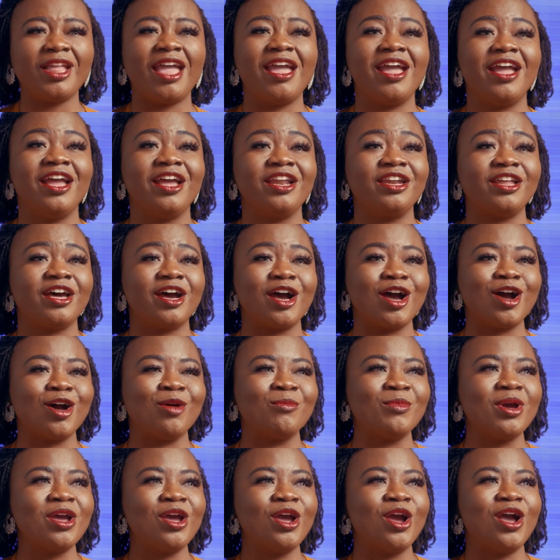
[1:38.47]
and
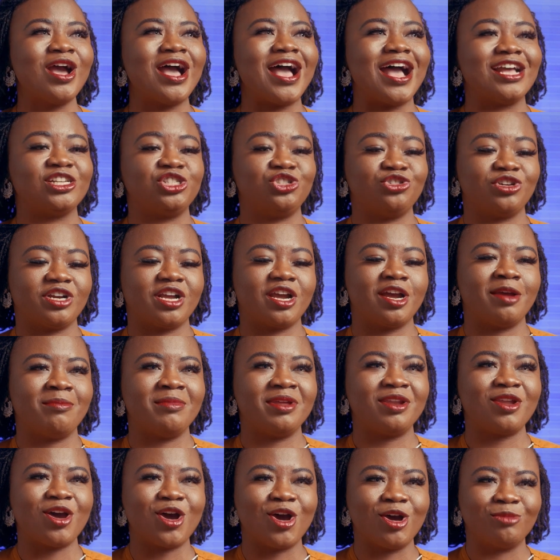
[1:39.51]
as you're
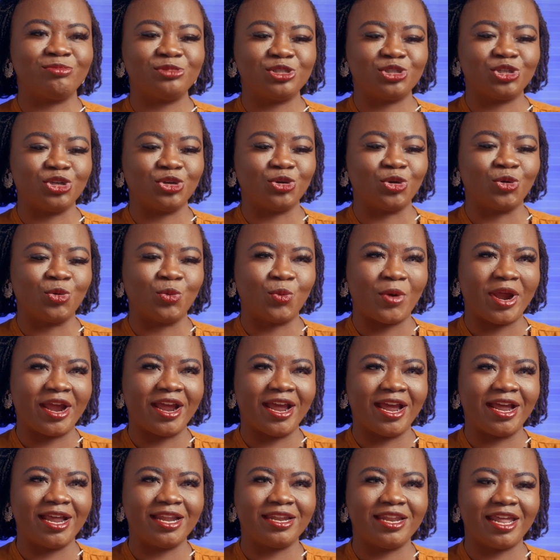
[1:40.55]
coming up to
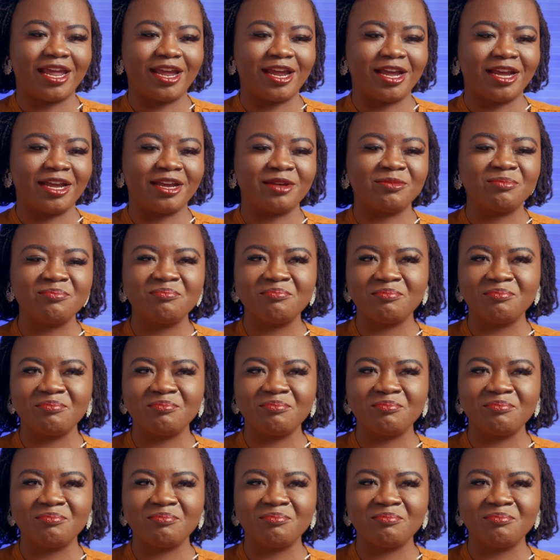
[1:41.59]
where their